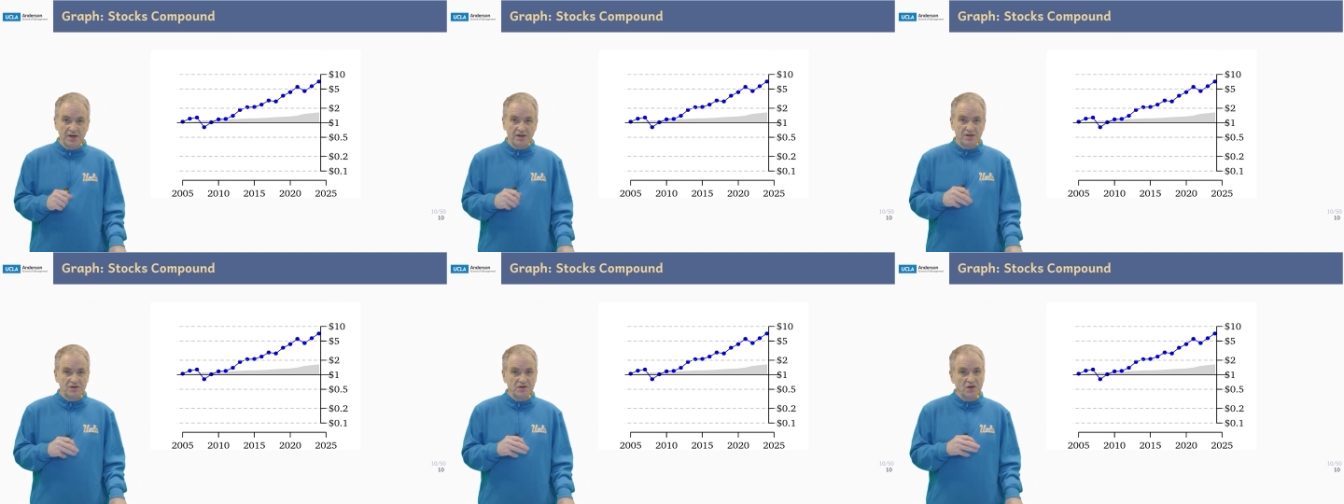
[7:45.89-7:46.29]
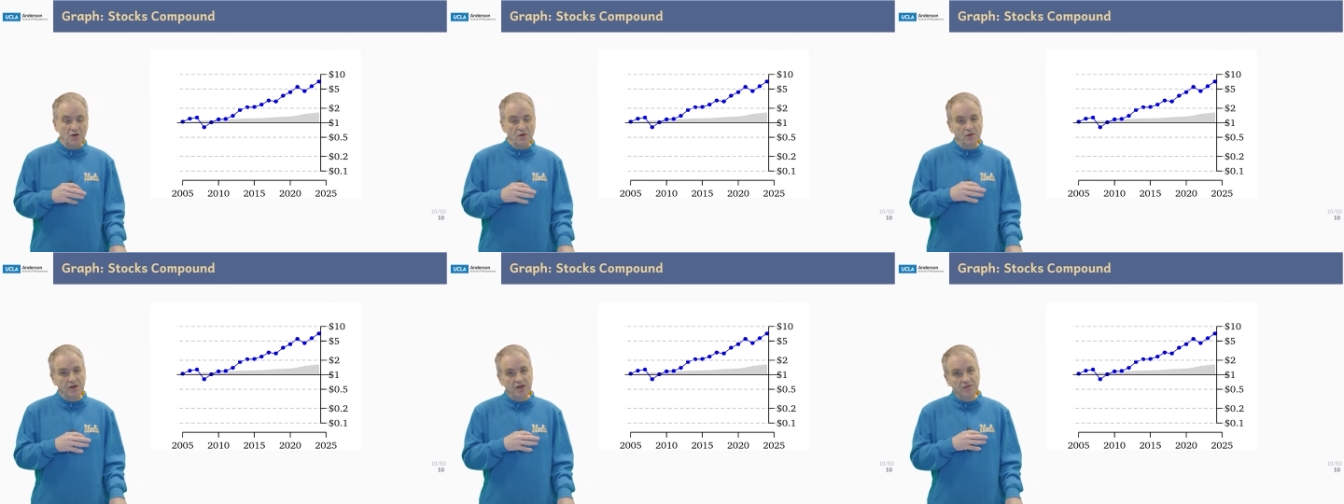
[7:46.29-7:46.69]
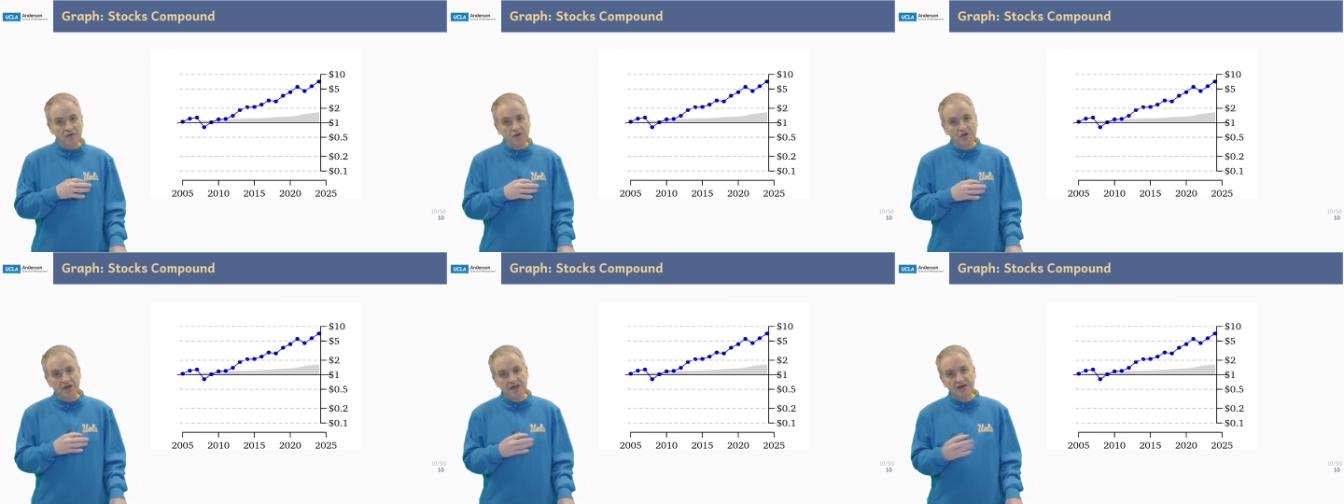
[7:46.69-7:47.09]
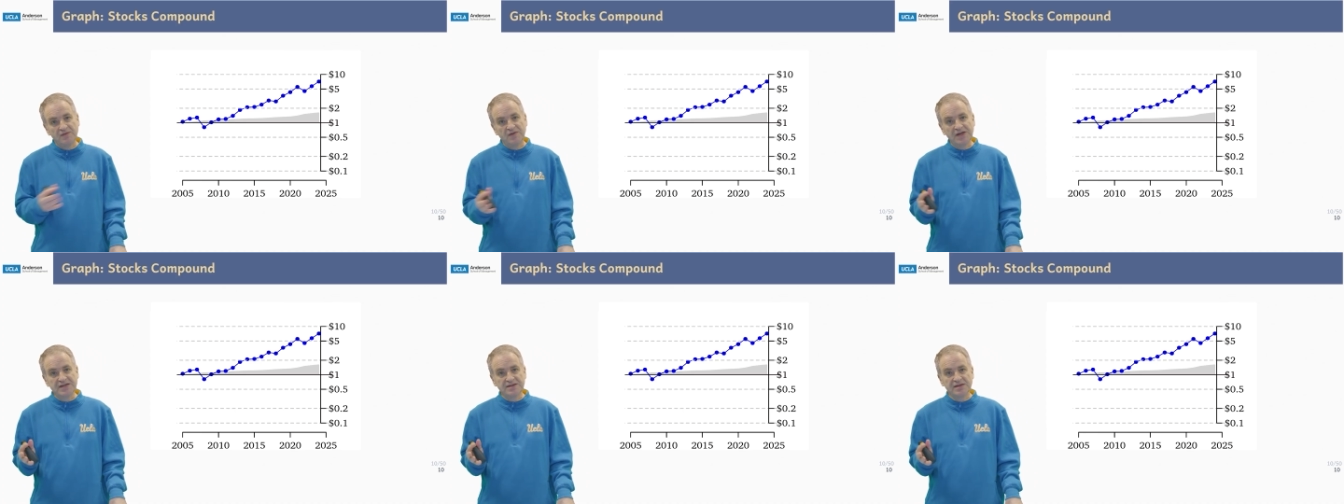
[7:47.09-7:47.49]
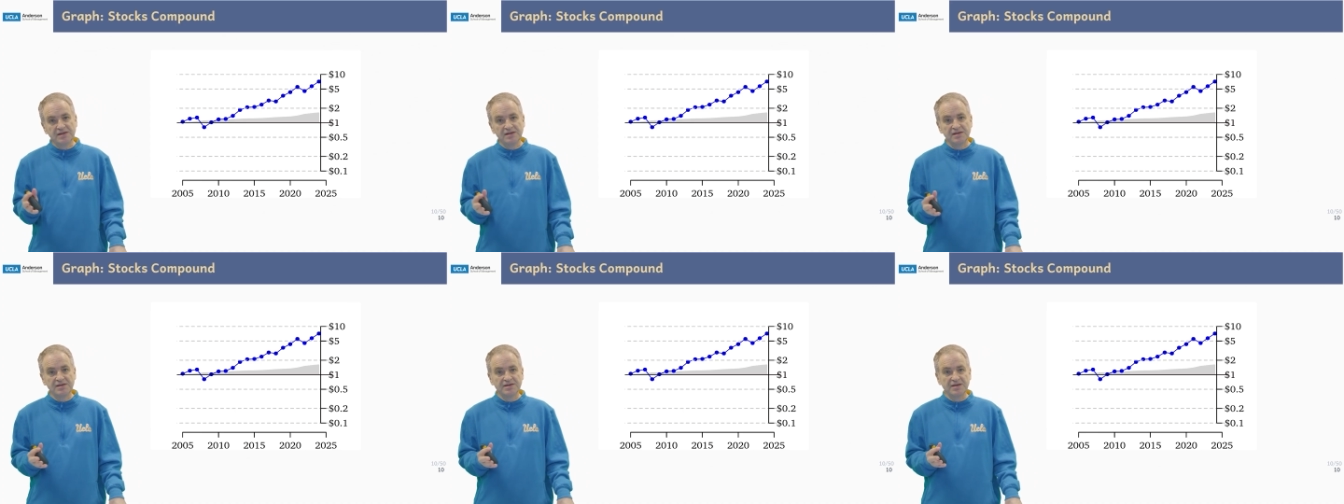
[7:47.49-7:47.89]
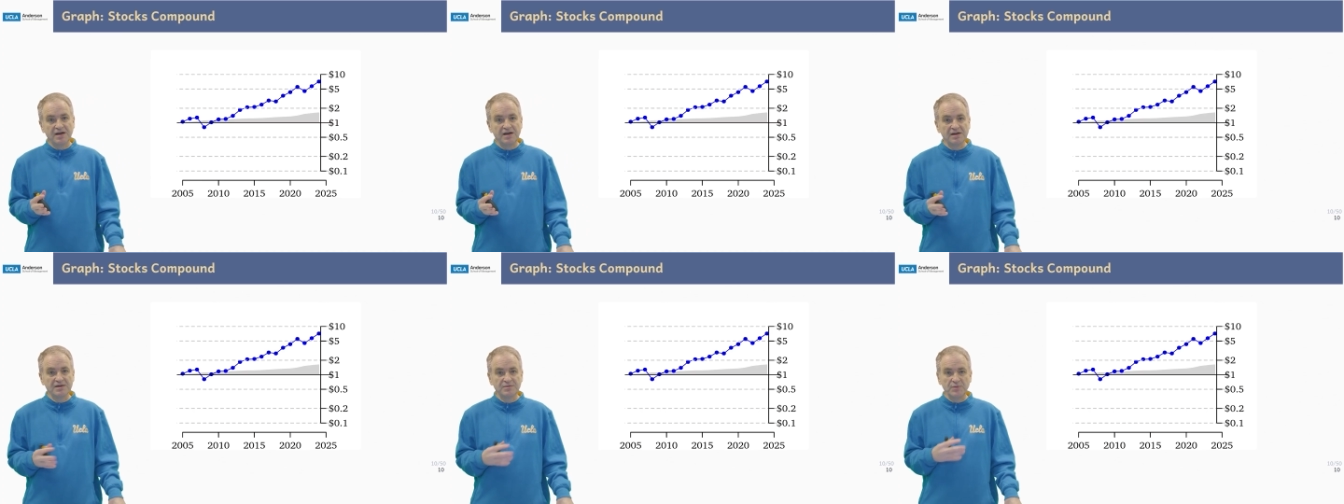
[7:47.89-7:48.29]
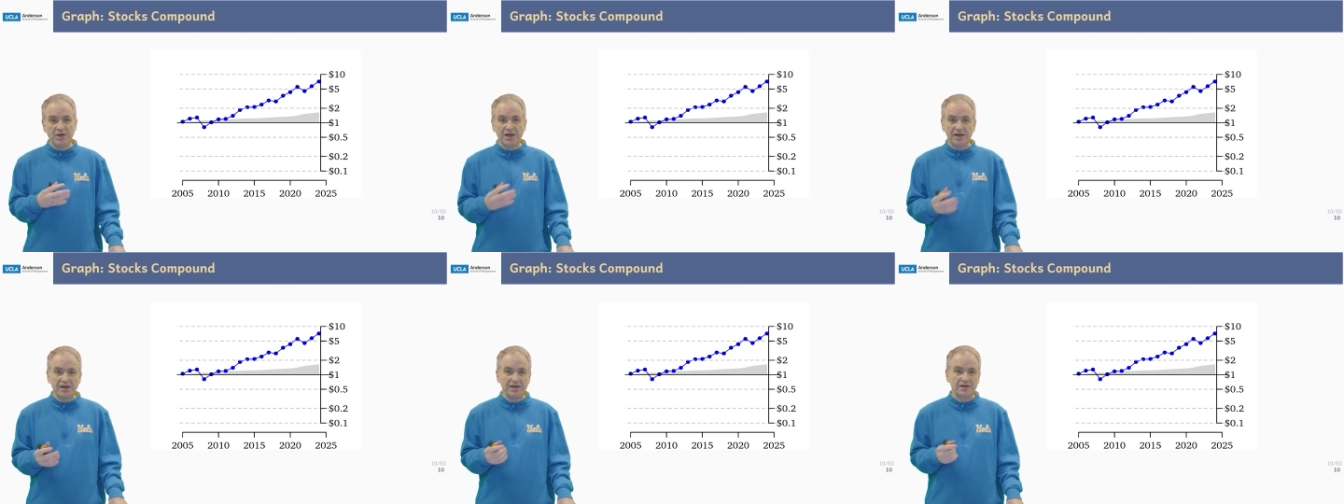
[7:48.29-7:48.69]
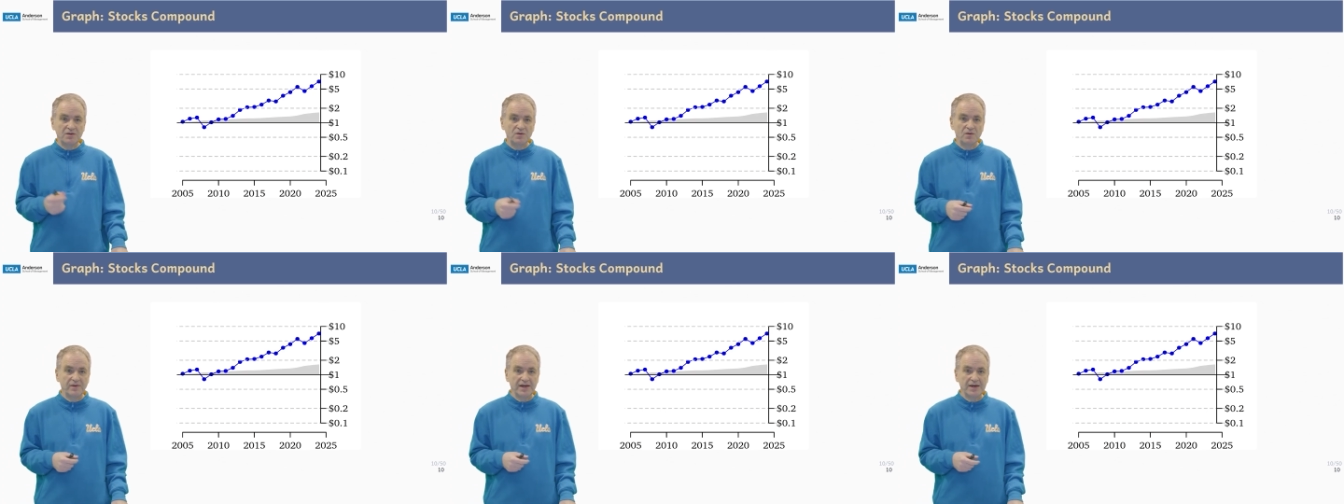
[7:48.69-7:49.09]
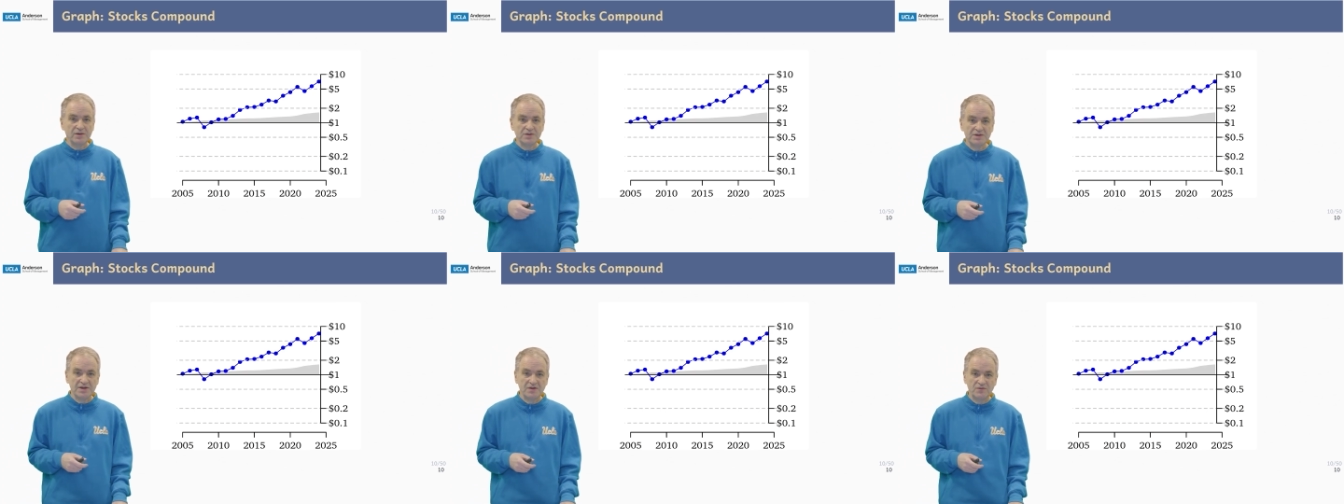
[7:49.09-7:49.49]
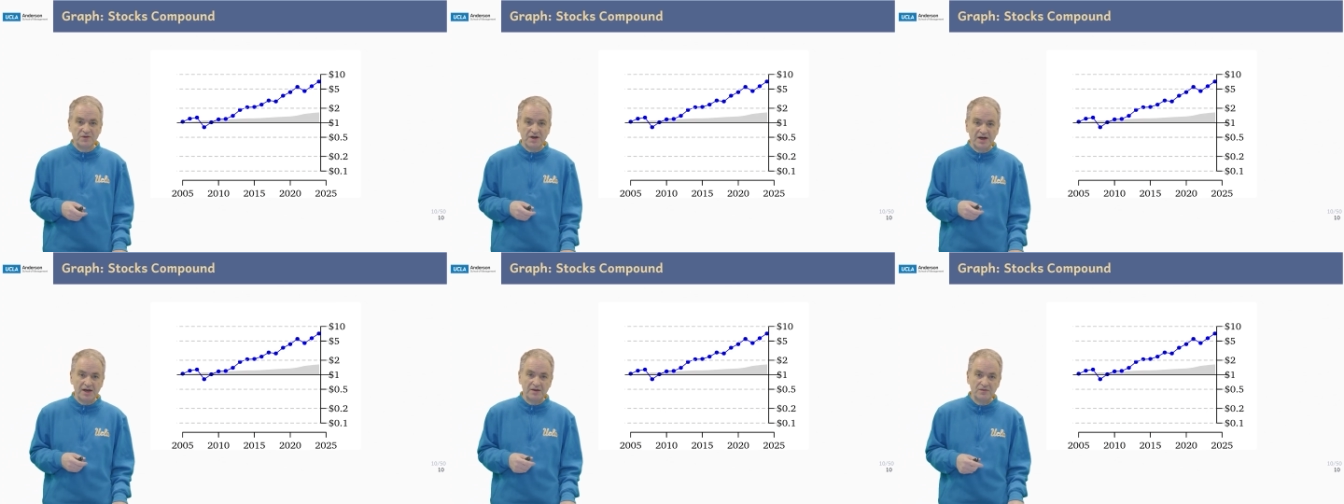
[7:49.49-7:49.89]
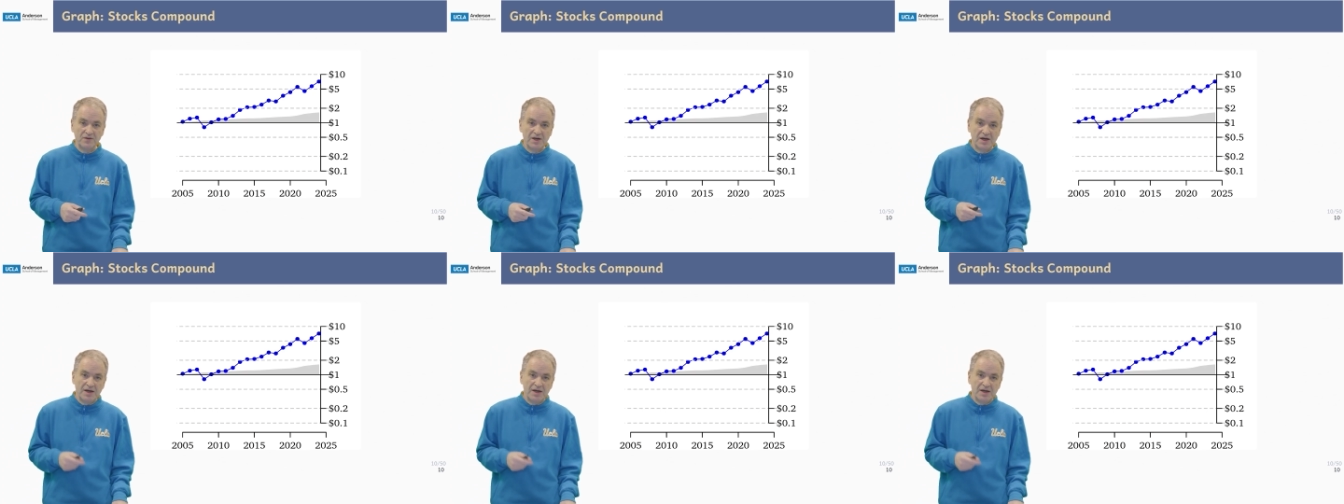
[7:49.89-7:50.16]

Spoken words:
So if you had invested in stocks beginning in 2005,